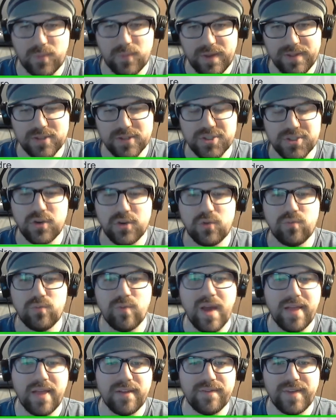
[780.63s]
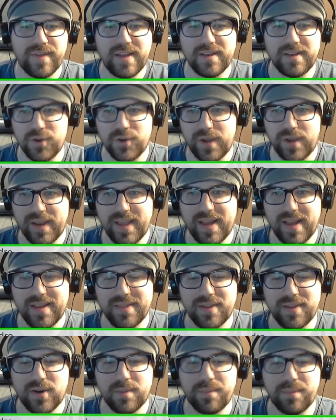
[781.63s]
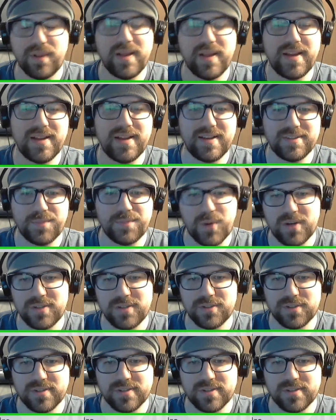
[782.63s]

When they're still relevant, you can get in there and play it as part of your